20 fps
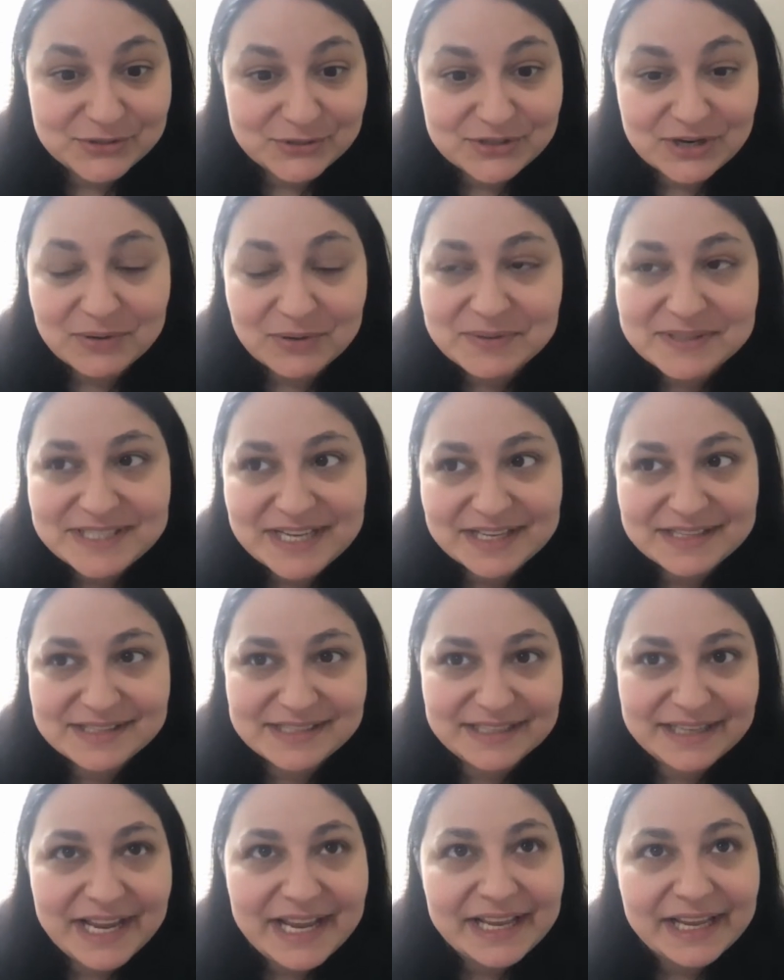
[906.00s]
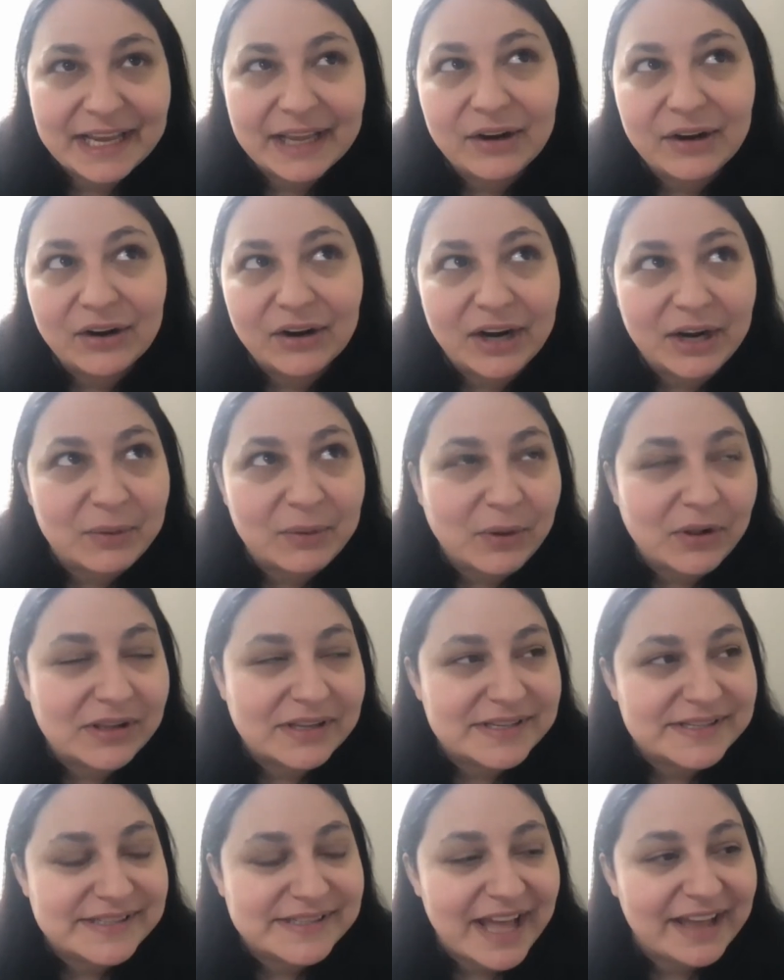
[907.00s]
you start with Dancing Naked. All right, well,
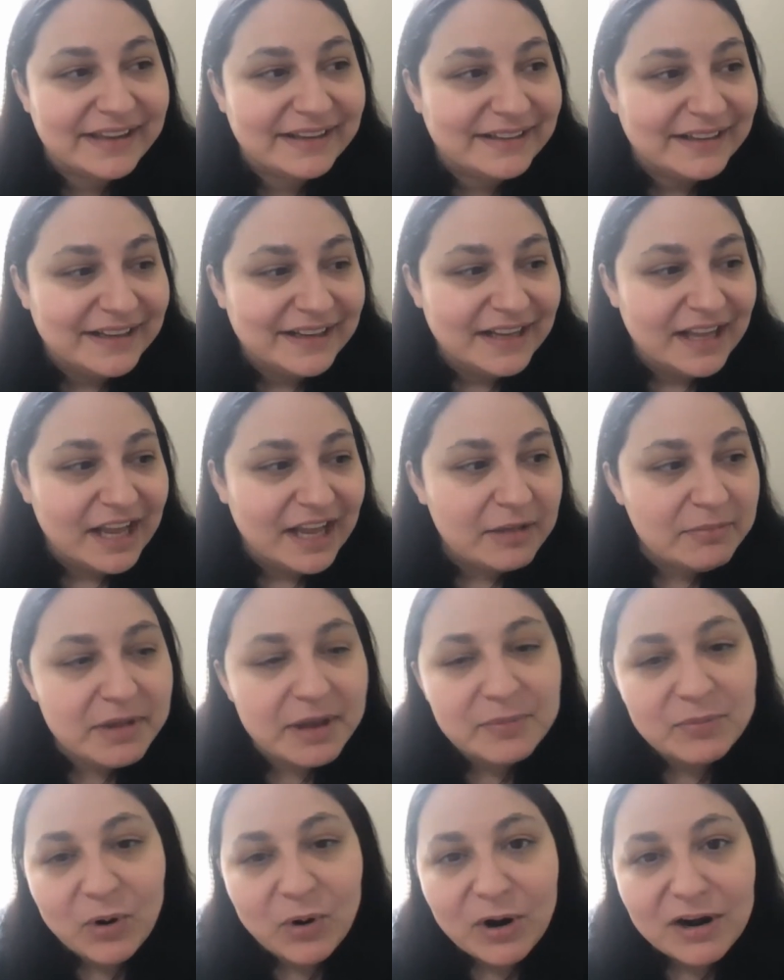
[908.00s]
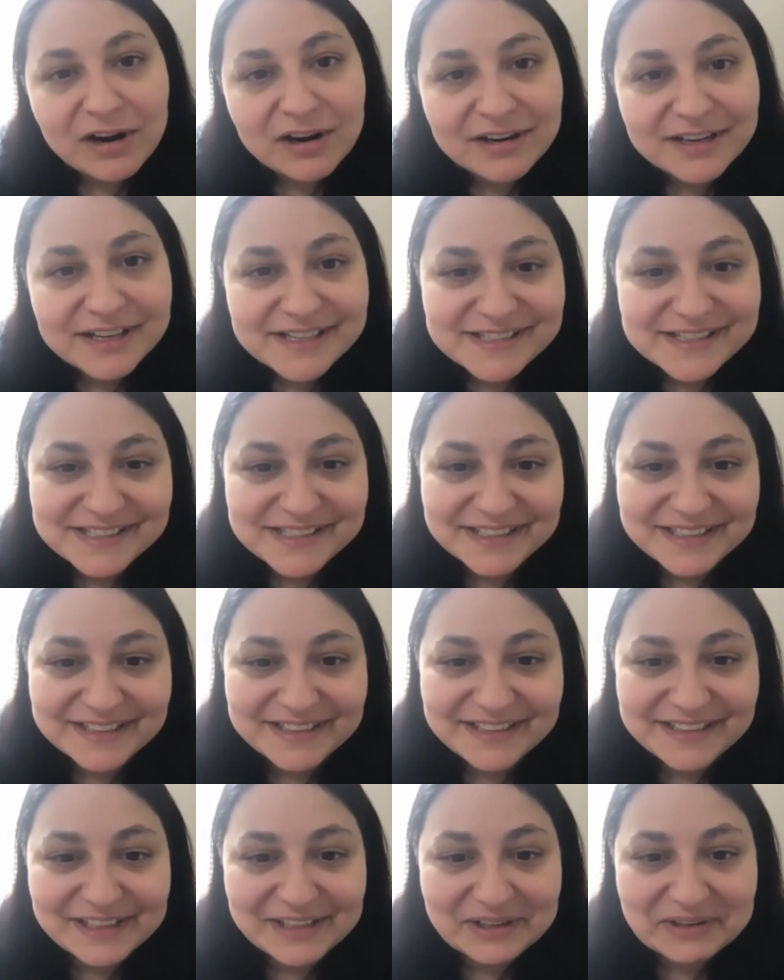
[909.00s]
is that a memoir? Is
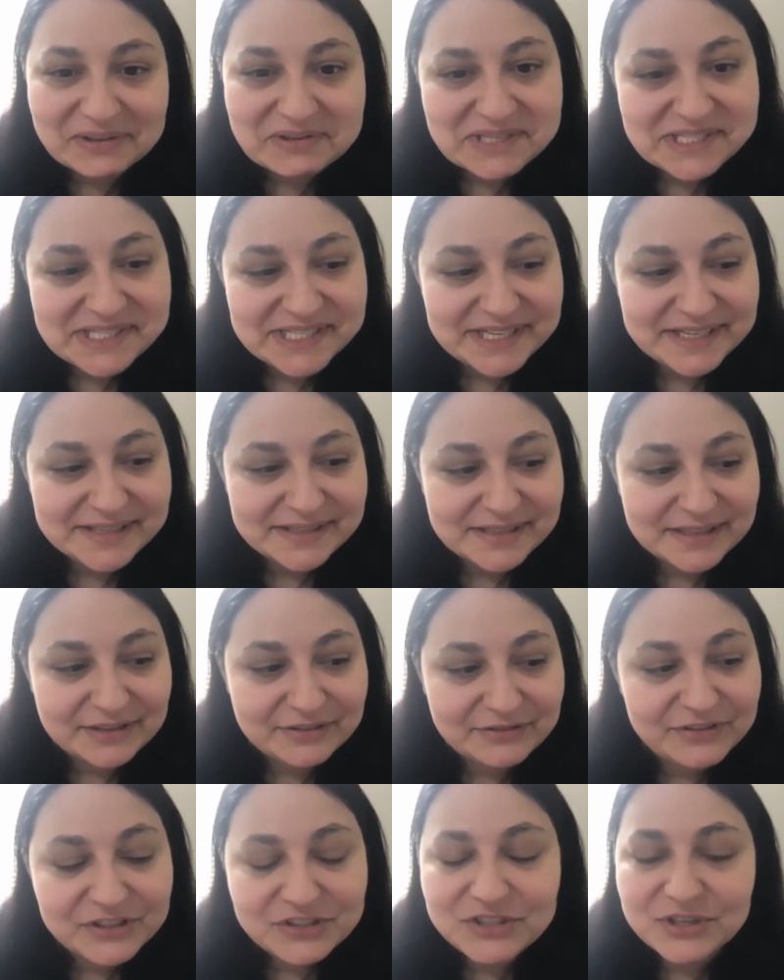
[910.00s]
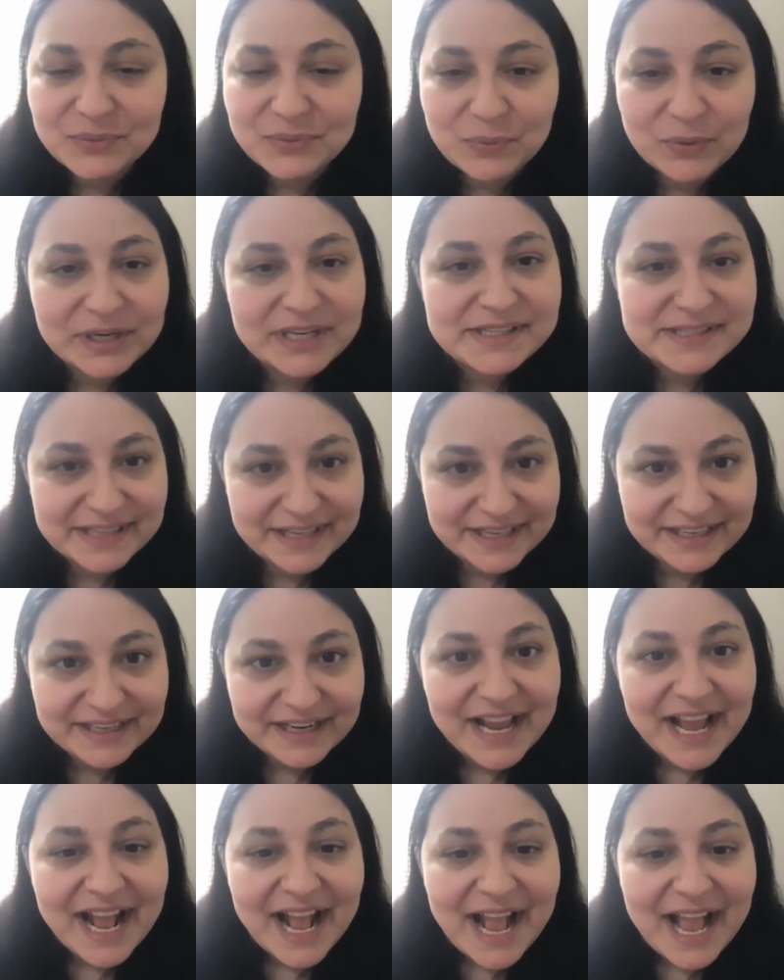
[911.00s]
it, is it a fiction? What is it?
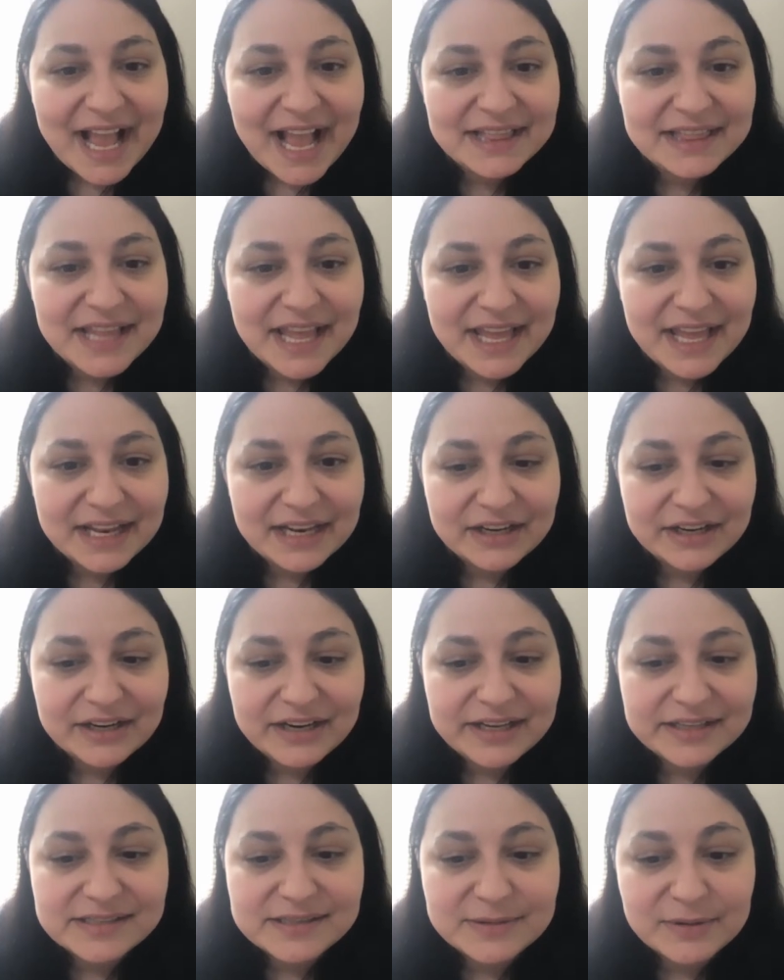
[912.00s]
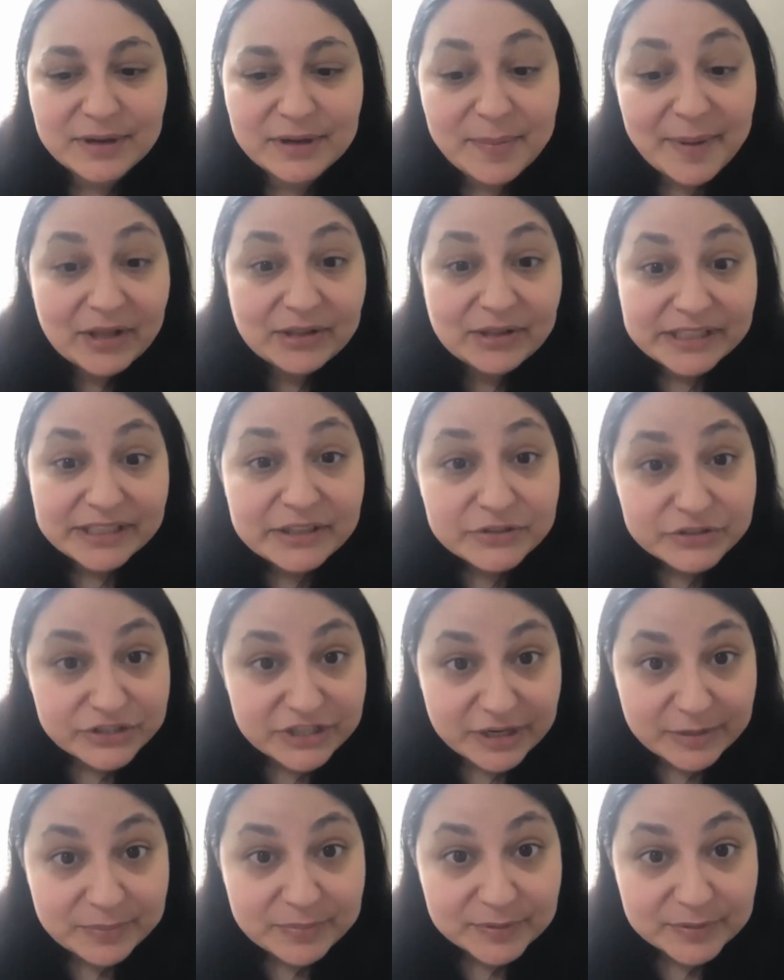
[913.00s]
And then it's about
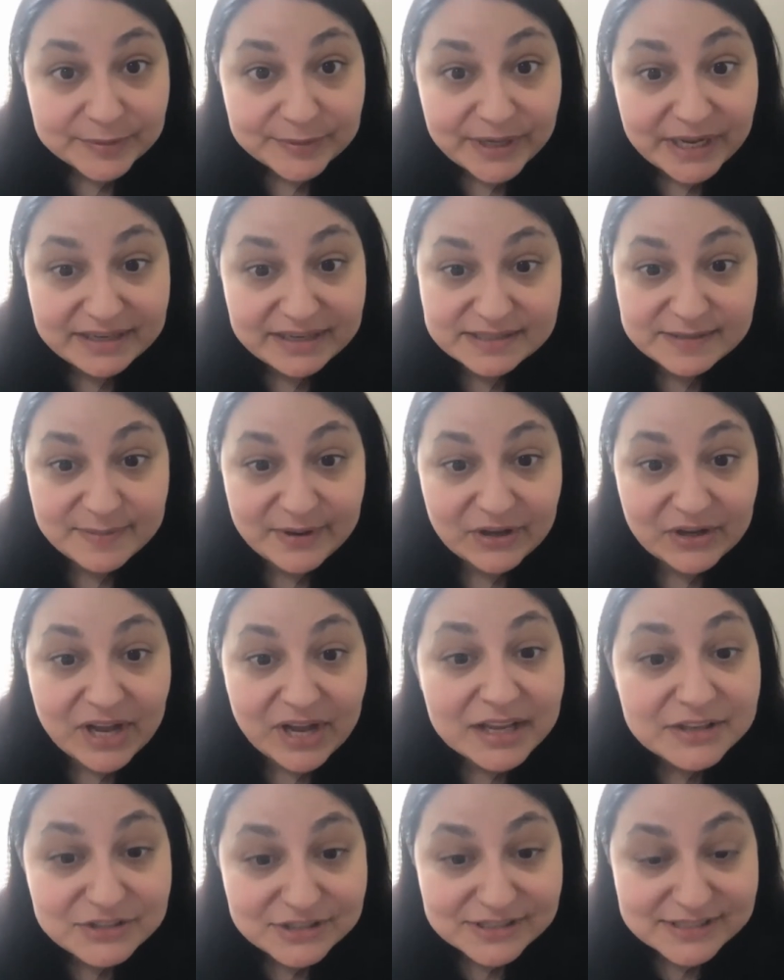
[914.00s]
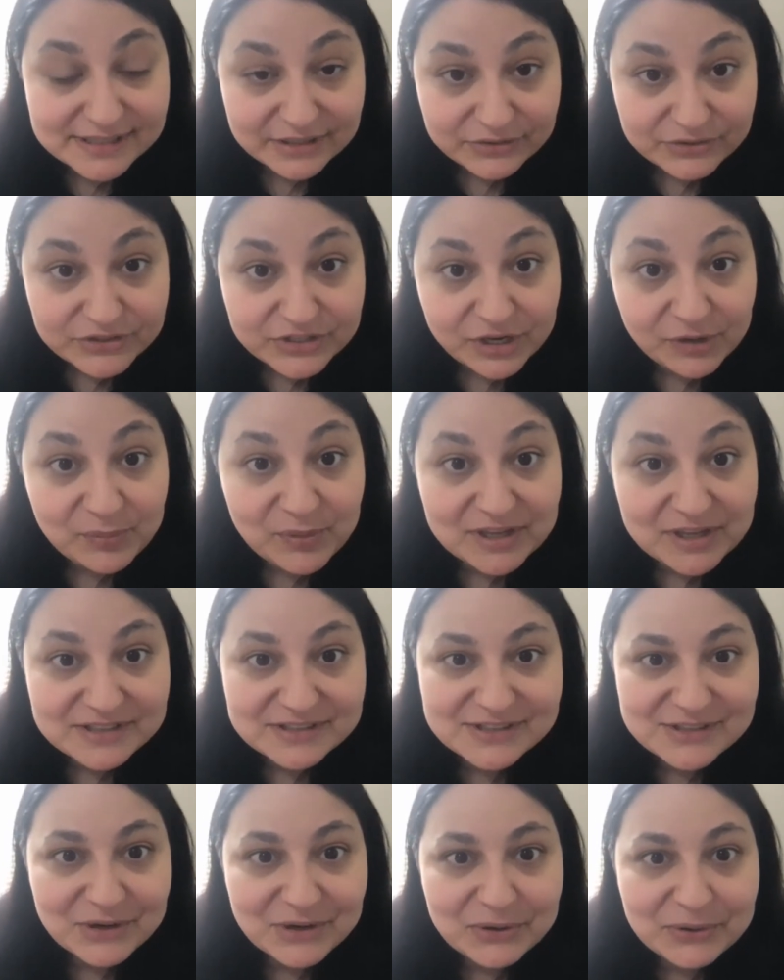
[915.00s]
leadership, and it's about conscious leadership.
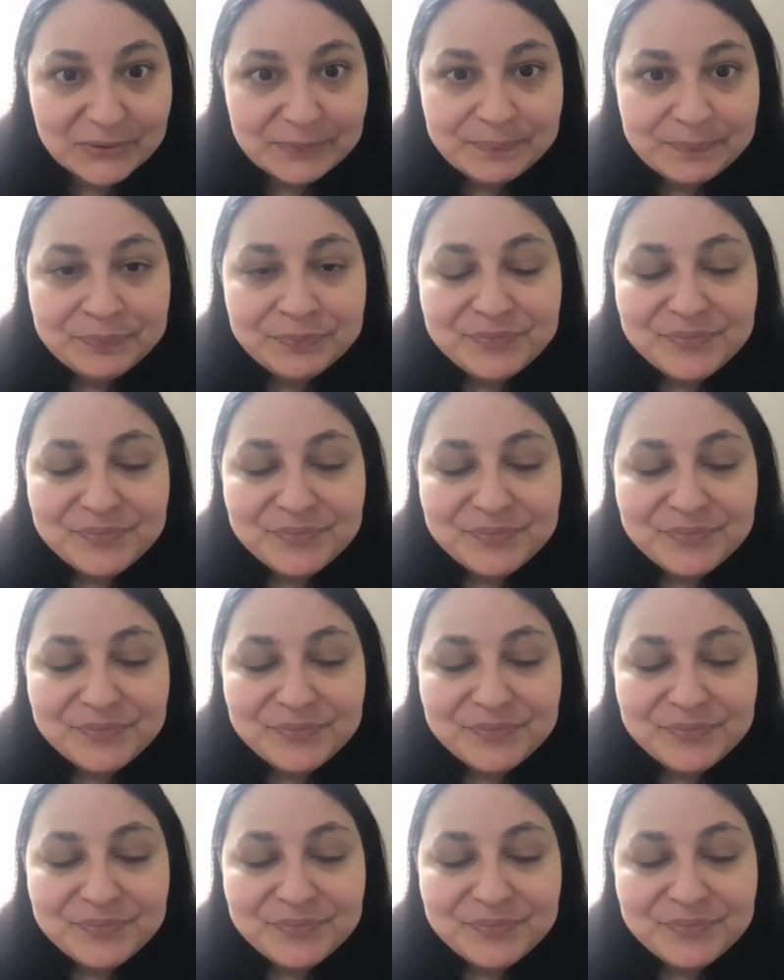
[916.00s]
And so,